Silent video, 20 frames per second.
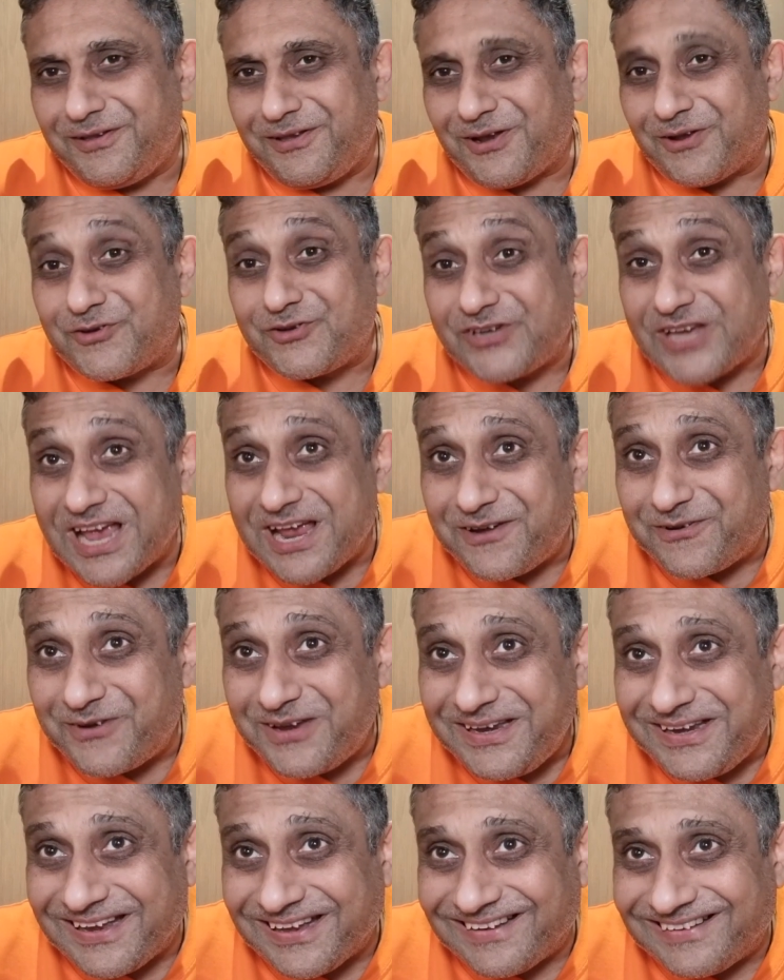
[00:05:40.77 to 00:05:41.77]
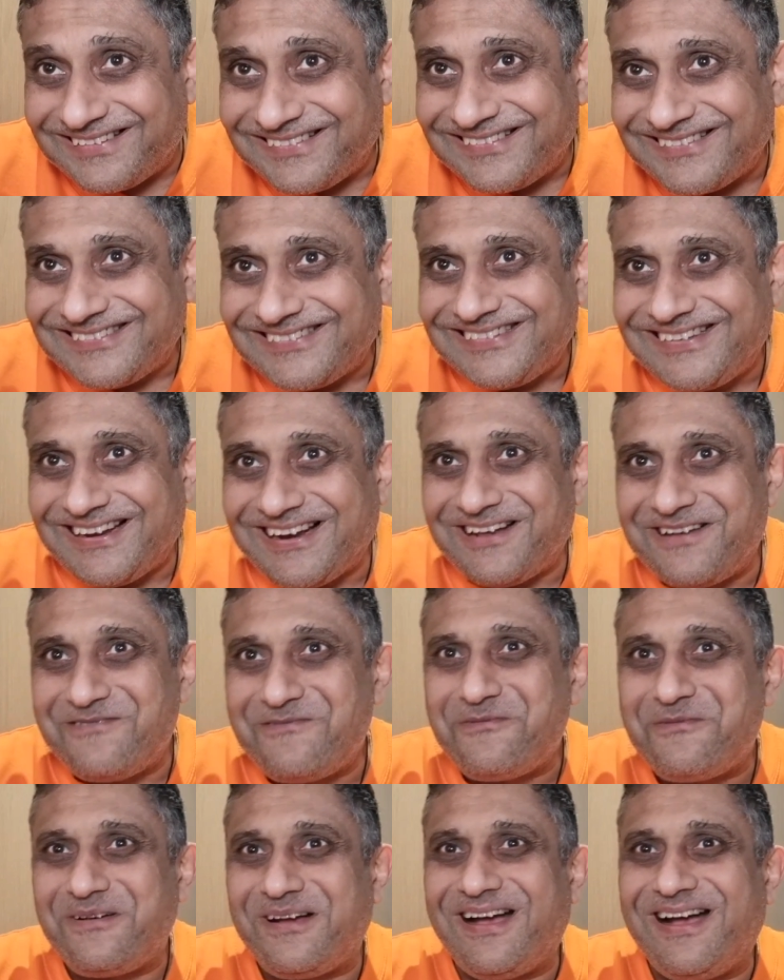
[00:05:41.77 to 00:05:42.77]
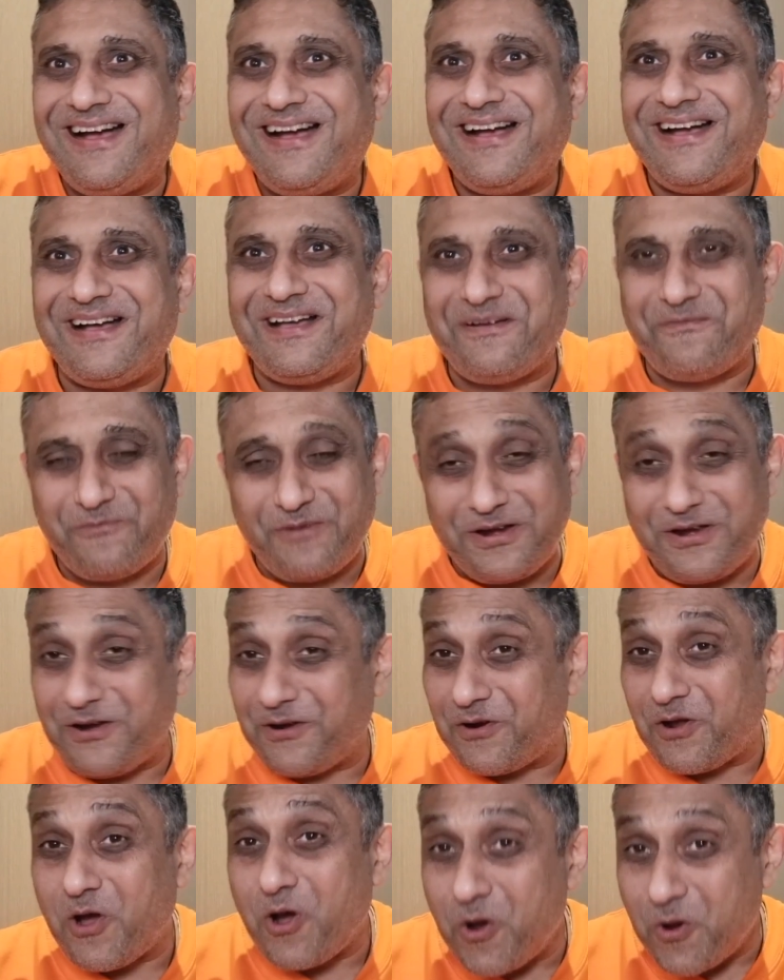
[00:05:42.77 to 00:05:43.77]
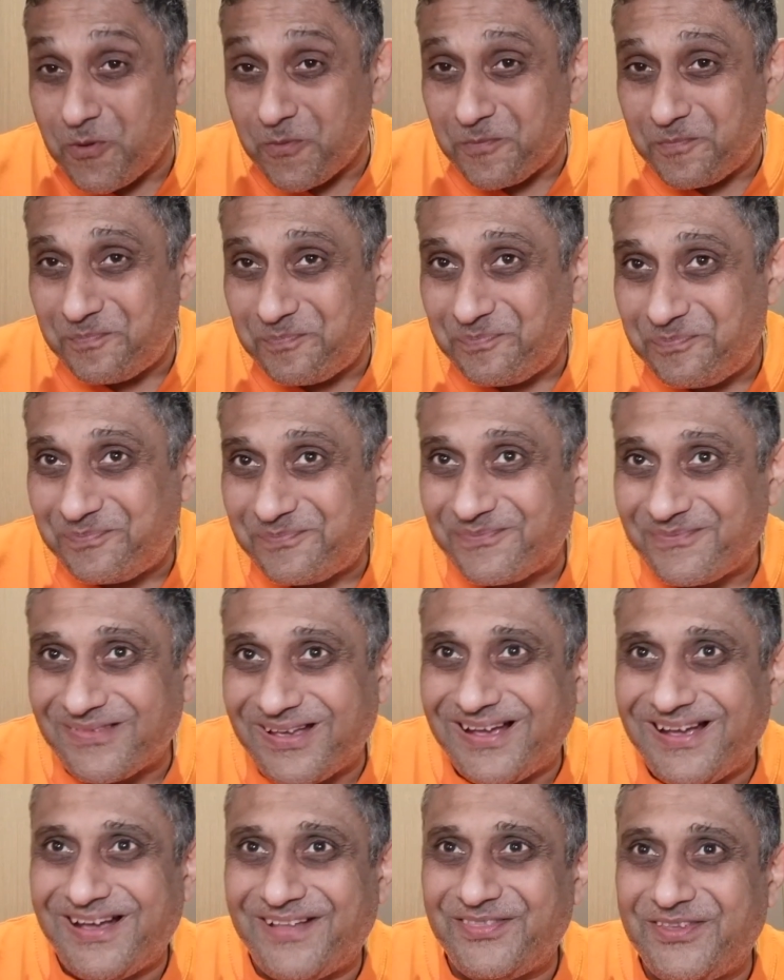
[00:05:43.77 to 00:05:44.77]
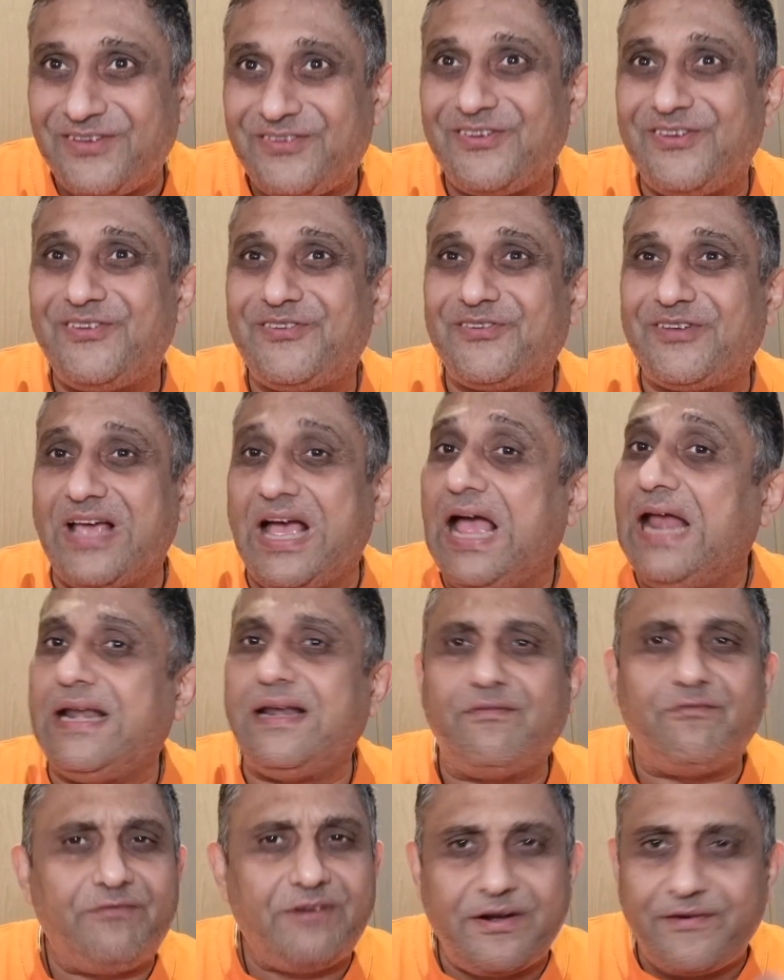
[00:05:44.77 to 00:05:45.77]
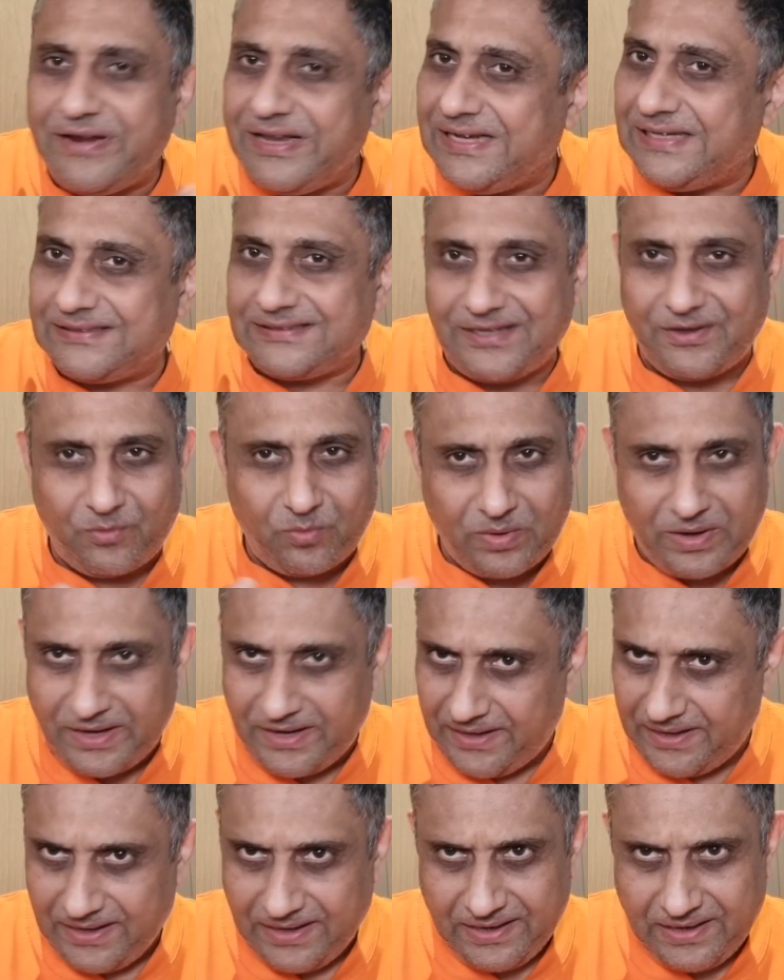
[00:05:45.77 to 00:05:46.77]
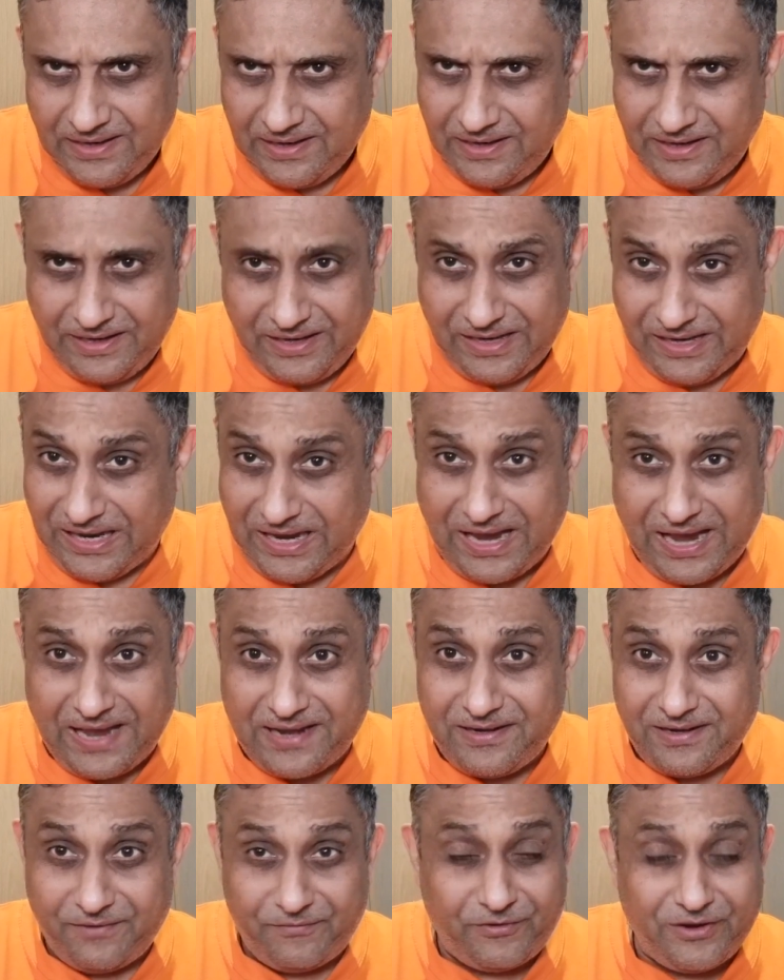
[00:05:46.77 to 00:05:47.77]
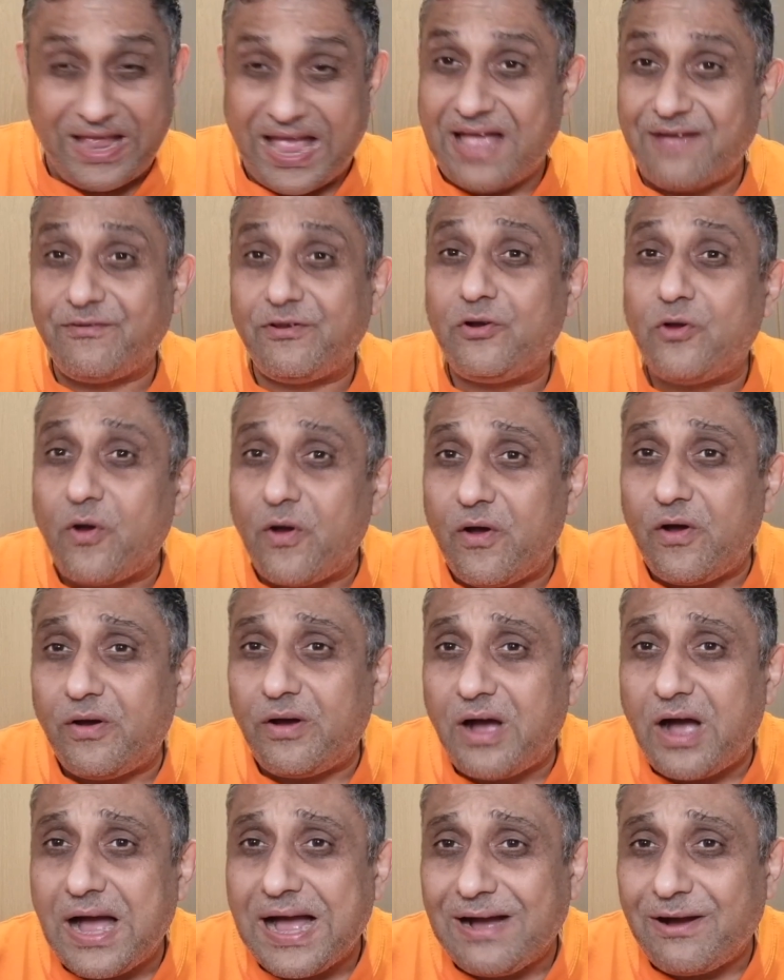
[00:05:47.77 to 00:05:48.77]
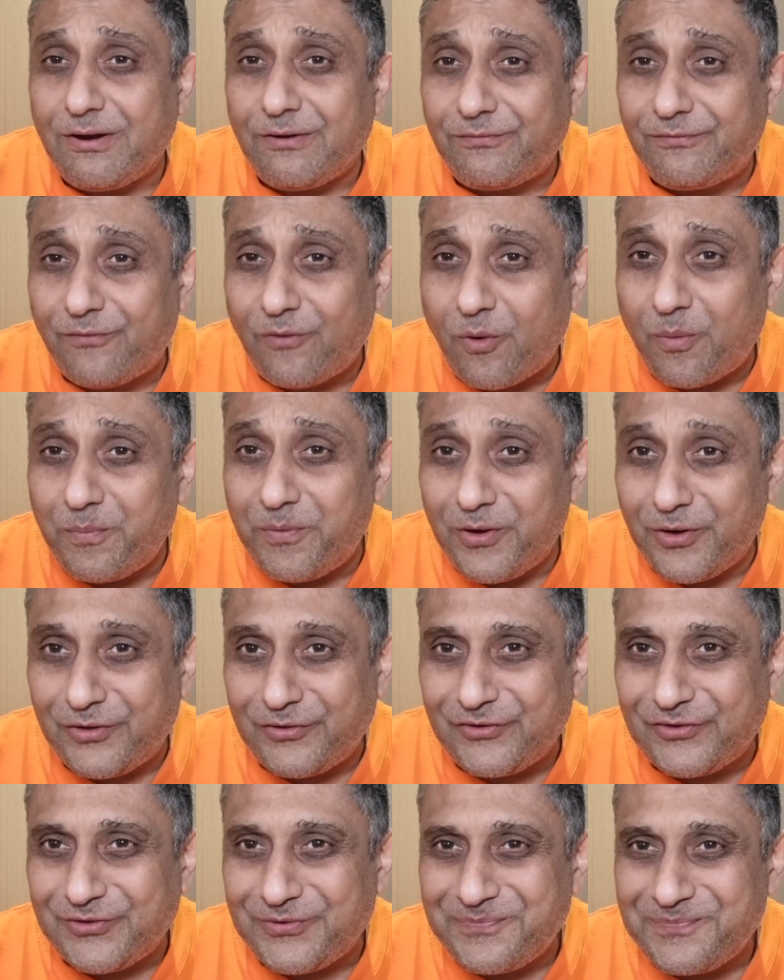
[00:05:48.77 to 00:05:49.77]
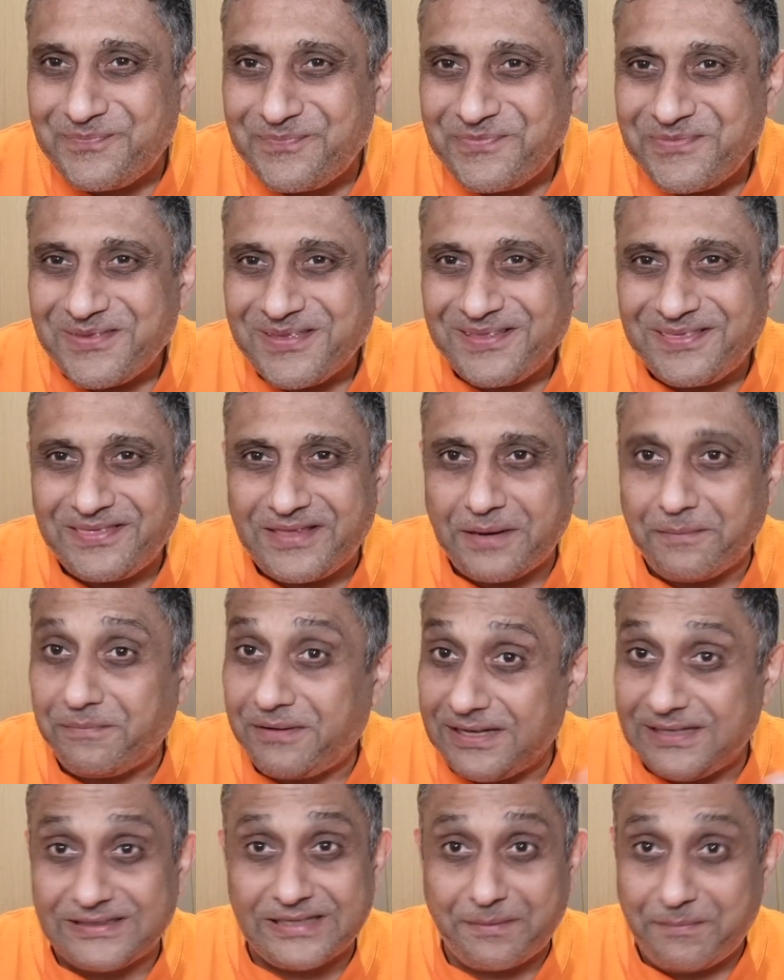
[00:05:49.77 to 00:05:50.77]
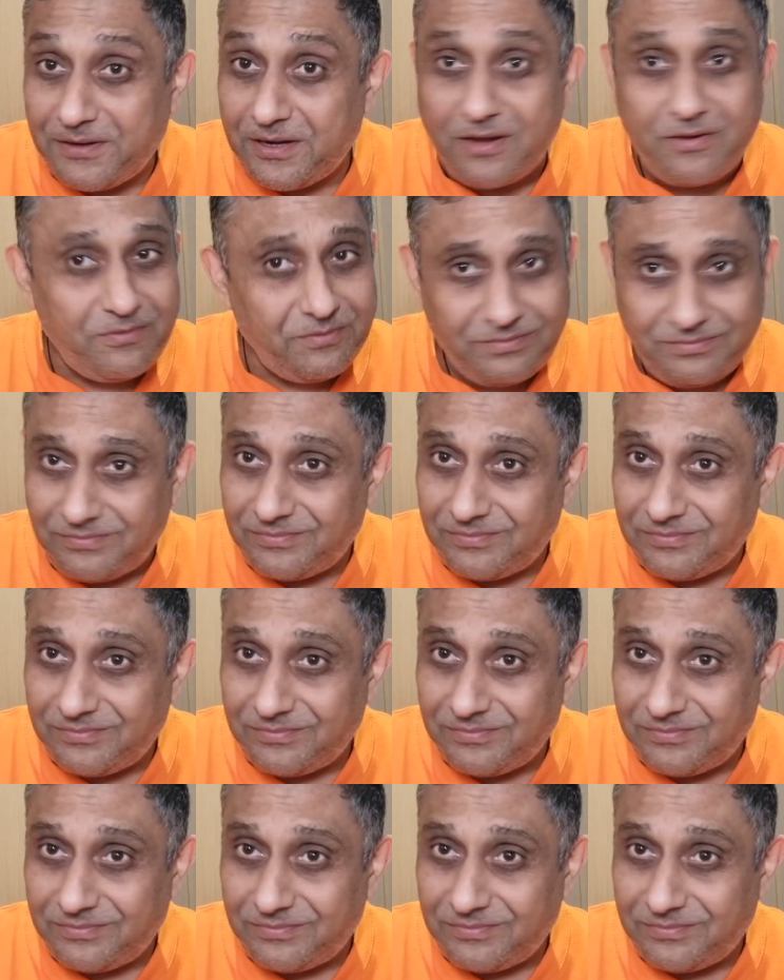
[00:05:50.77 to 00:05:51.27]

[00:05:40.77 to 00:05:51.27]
know, shared reading, you know, when you're at home. This is a very easy way. And if you haven't got our 4 books, then please let me know.